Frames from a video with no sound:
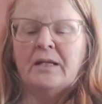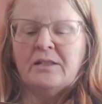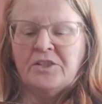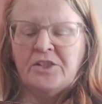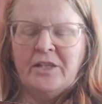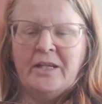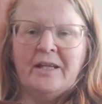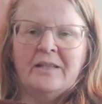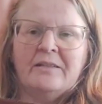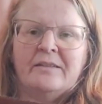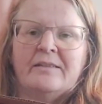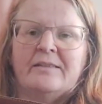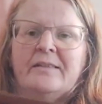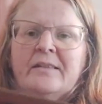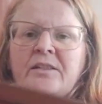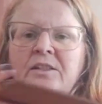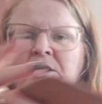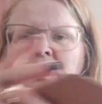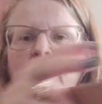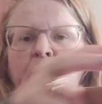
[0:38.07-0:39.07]
actually had this
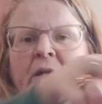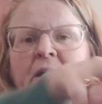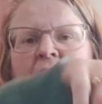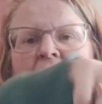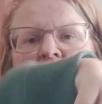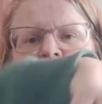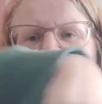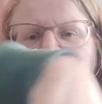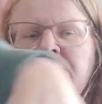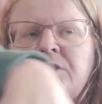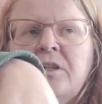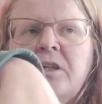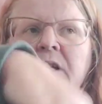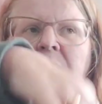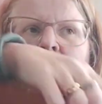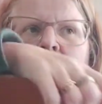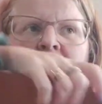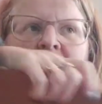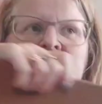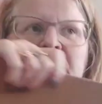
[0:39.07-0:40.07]
sitting on my counter
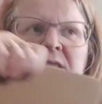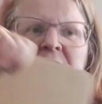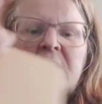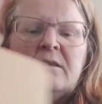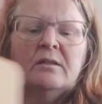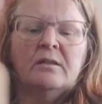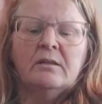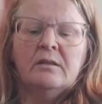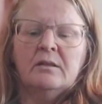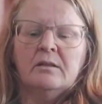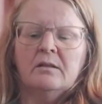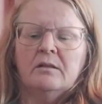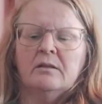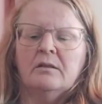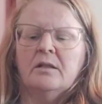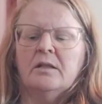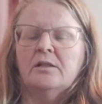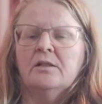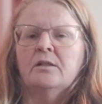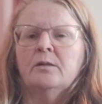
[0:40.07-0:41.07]
and went,
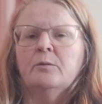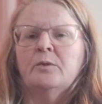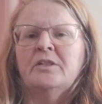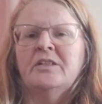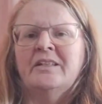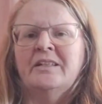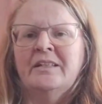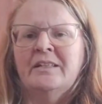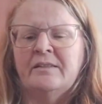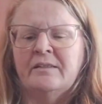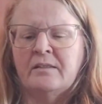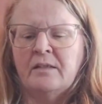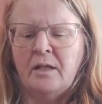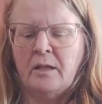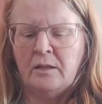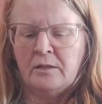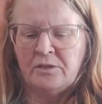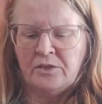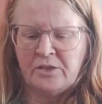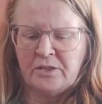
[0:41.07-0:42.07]
I don't know what it is.
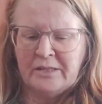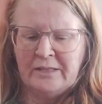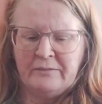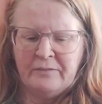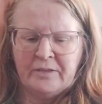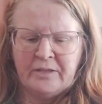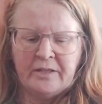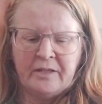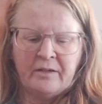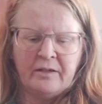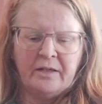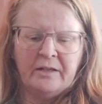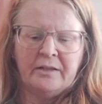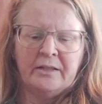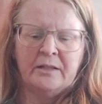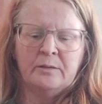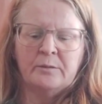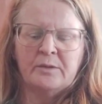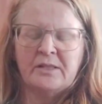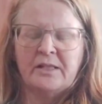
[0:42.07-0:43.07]
I'll just leave it there. And
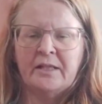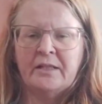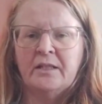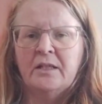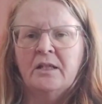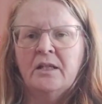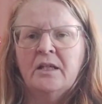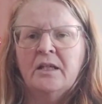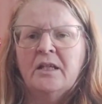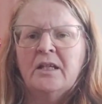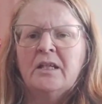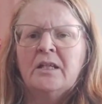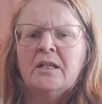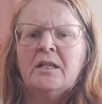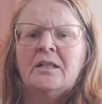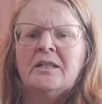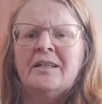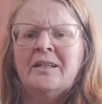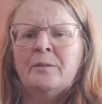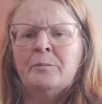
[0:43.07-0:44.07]
then it was like,
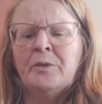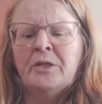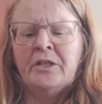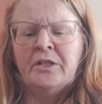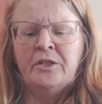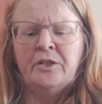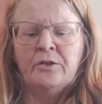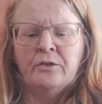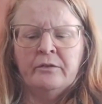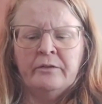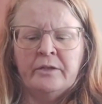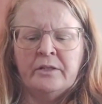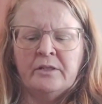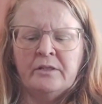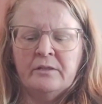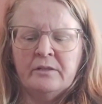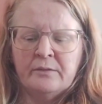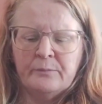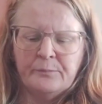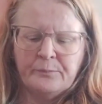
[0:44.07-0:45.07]
yeah, I'm getting
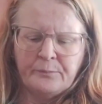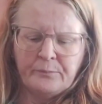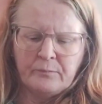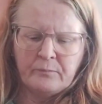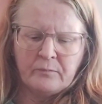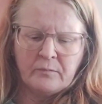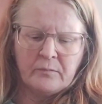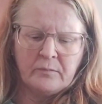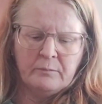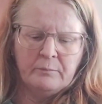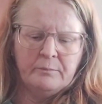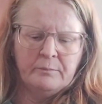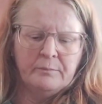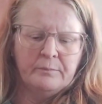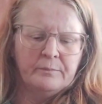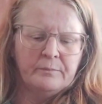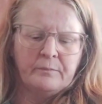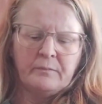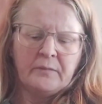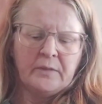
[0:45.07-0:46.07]
curious
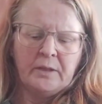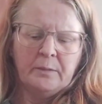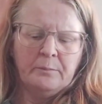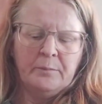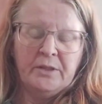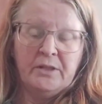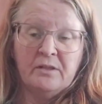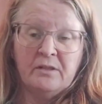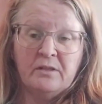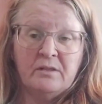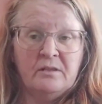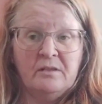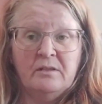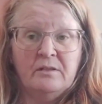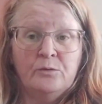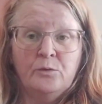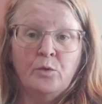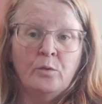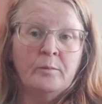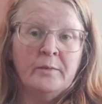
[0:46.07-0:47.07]
because
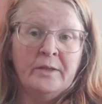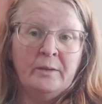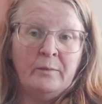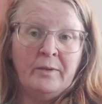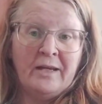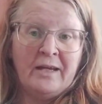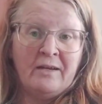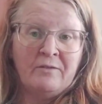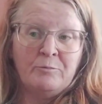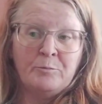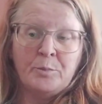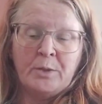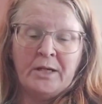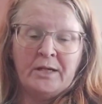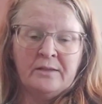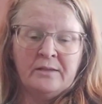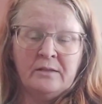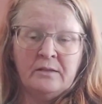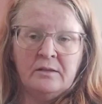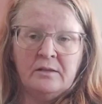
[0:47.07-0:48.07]
normally we have
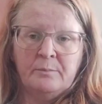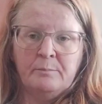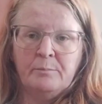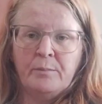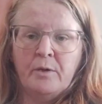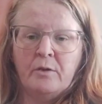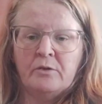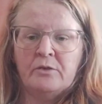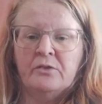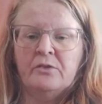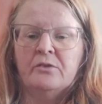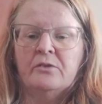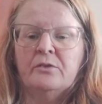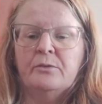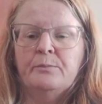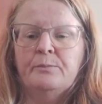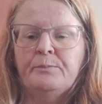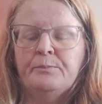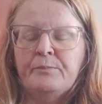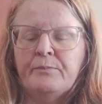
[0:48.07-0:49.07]
branded
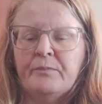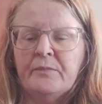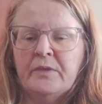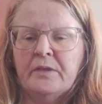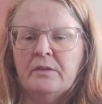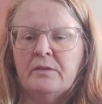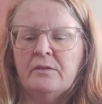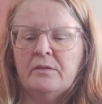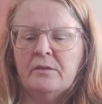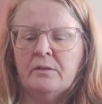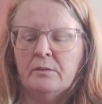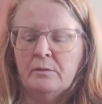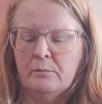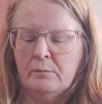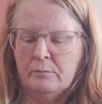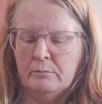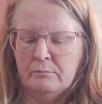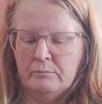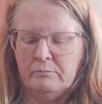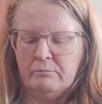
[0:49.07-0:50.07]
boxes. So
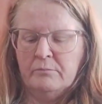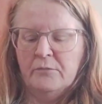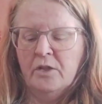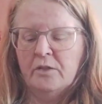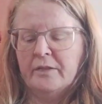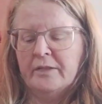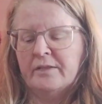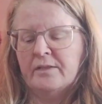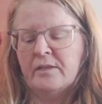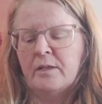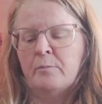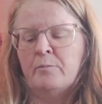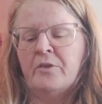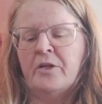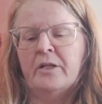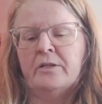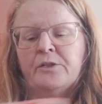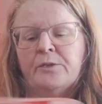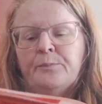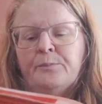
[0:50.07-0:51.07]
not this time
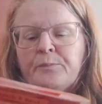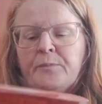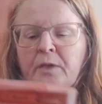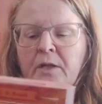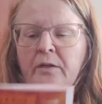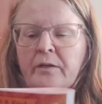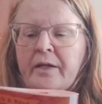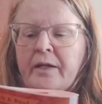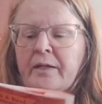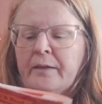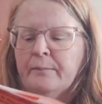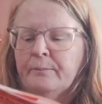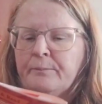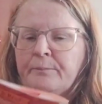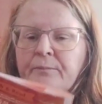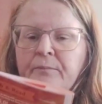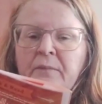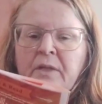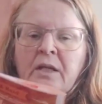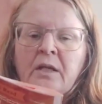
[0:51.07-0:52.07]
around. Okay.
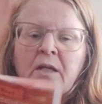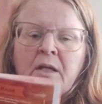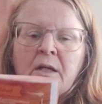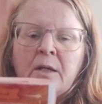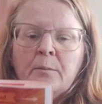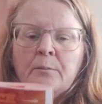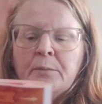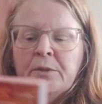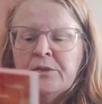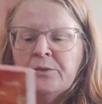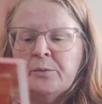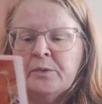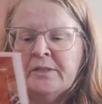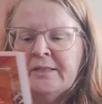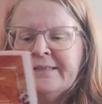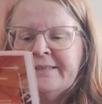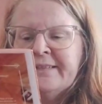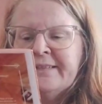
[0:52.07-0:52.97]
Buzzworthy